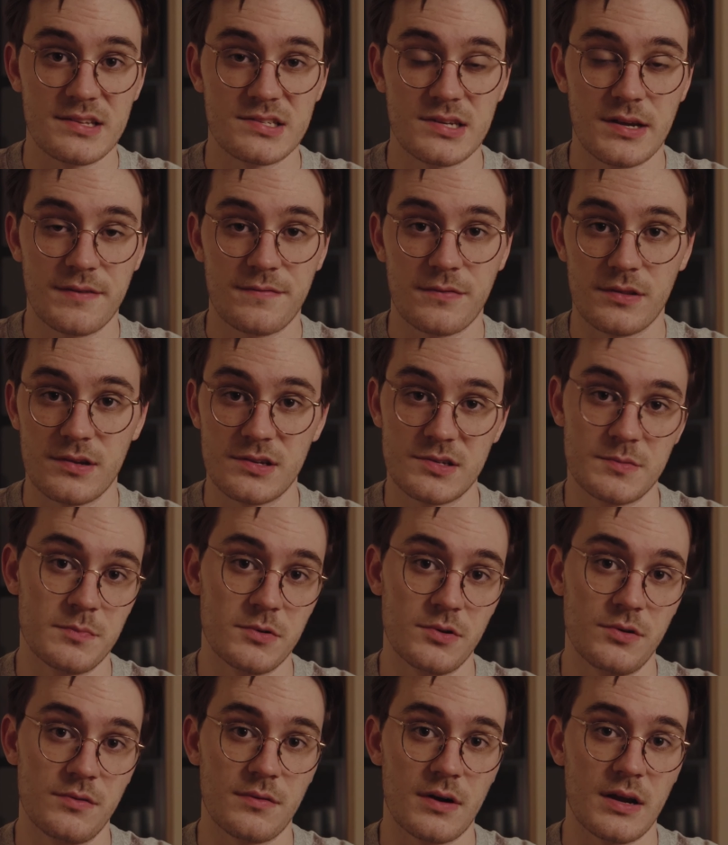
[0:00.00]
say for this
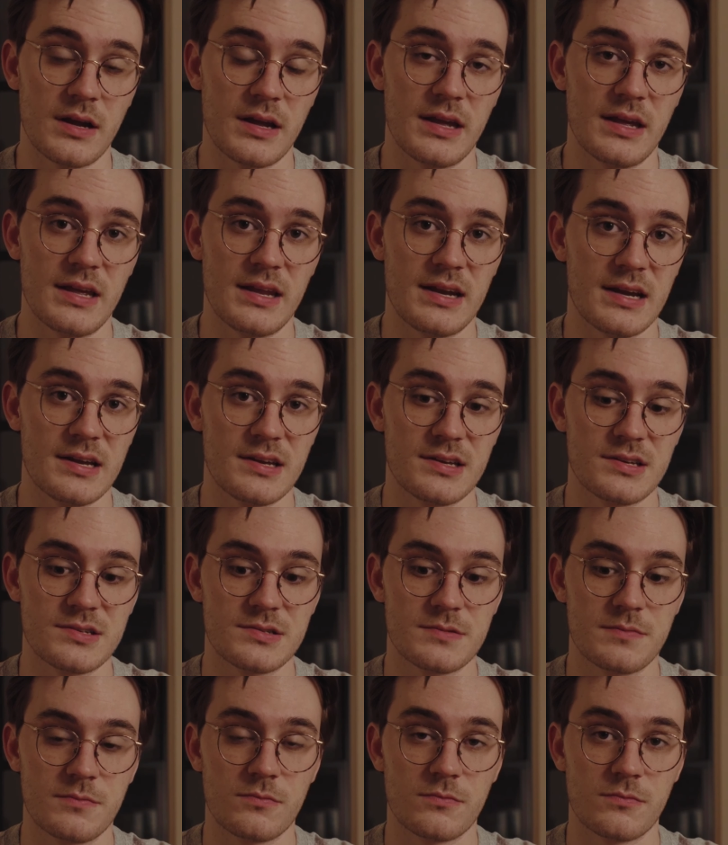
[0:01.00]
Blu-ray, it
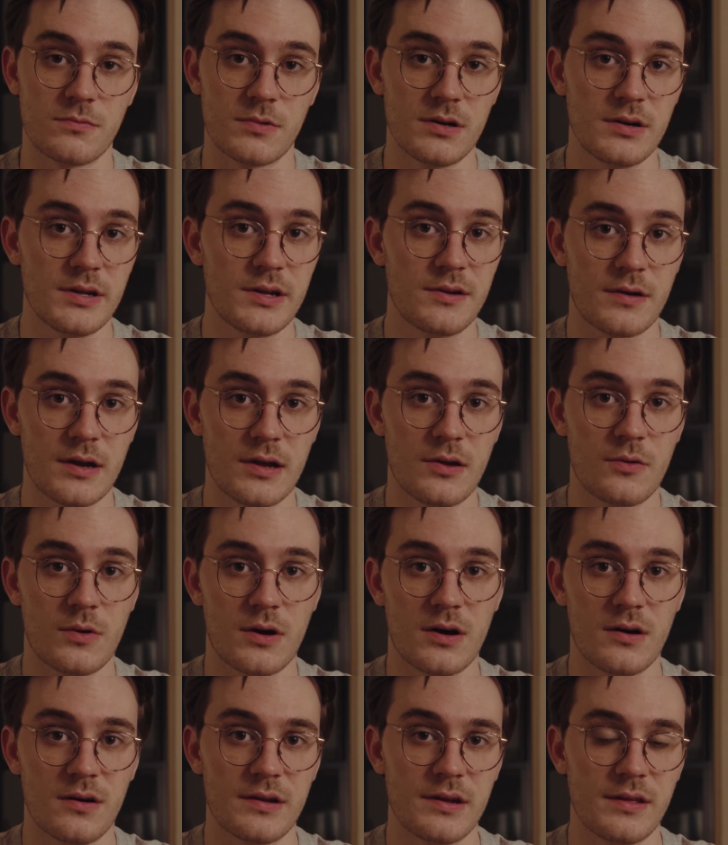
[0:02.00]
has really great
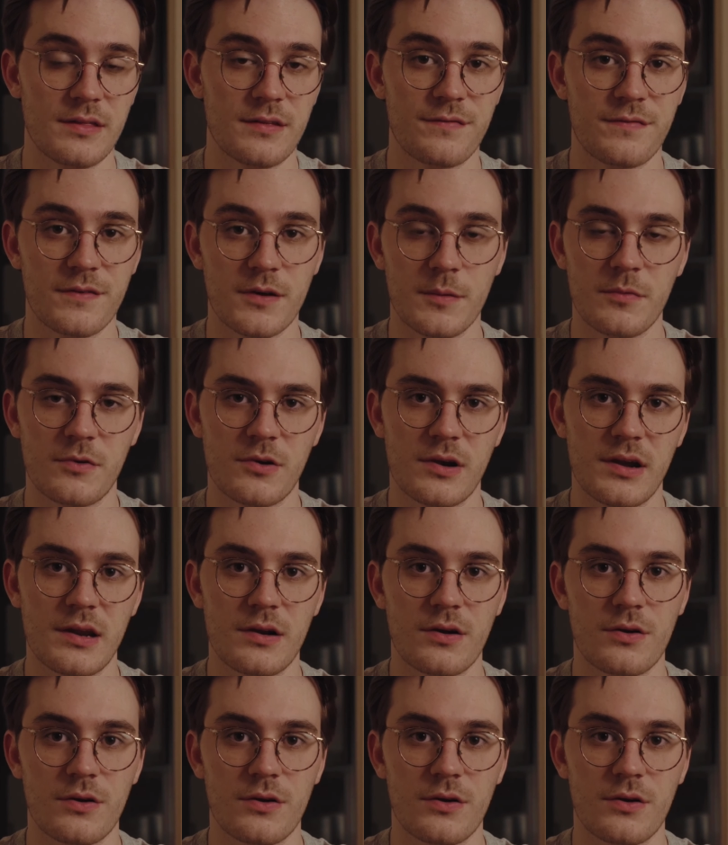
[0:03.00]
quality. The film grain